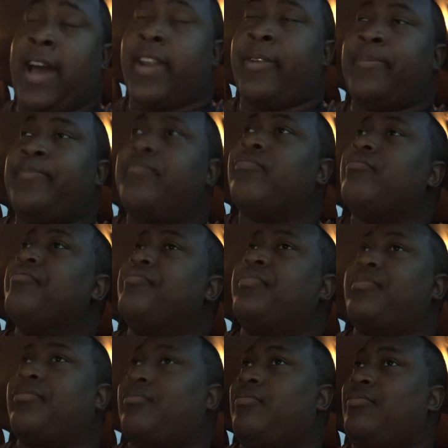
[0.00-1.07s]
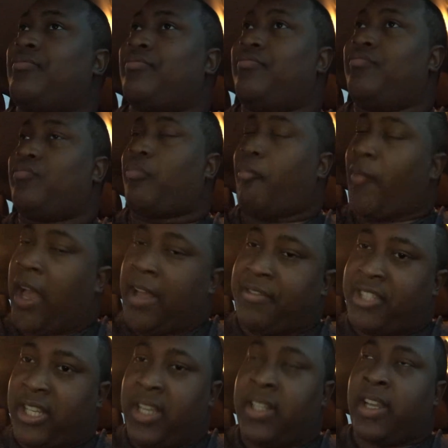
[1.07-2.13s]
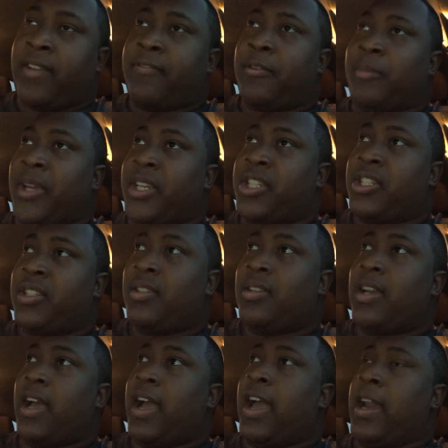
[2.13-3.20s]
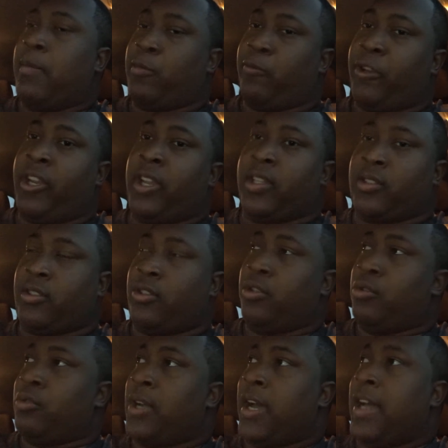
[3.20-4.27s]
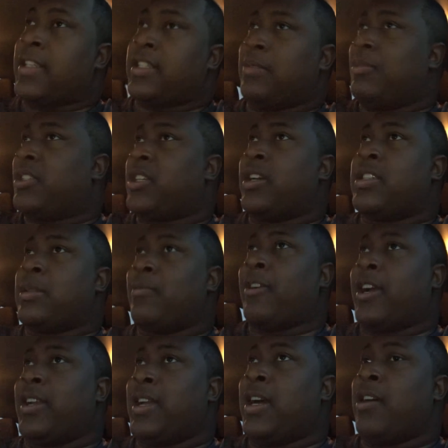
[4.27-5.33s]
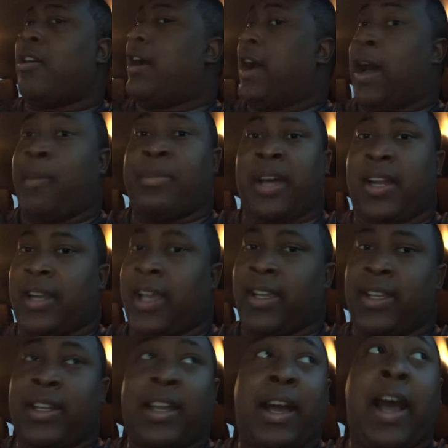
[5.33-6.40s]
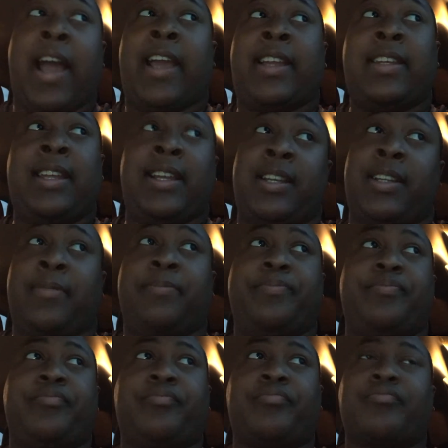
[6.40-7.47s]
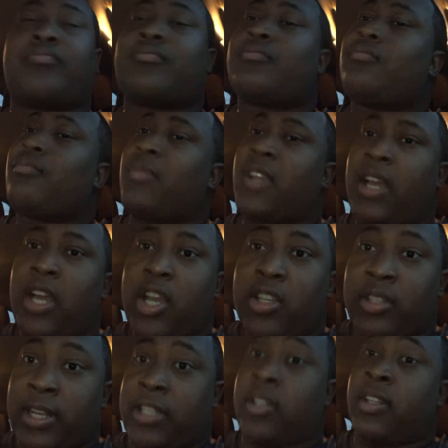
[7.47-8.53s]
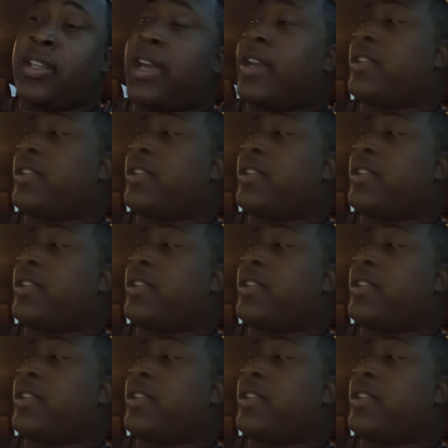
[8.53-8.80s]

it, I've seen the information and I'm gonna read it to you guys. And I'm gonna tell you something right now. I'm not liking it. I ain't digging it. So let's look at it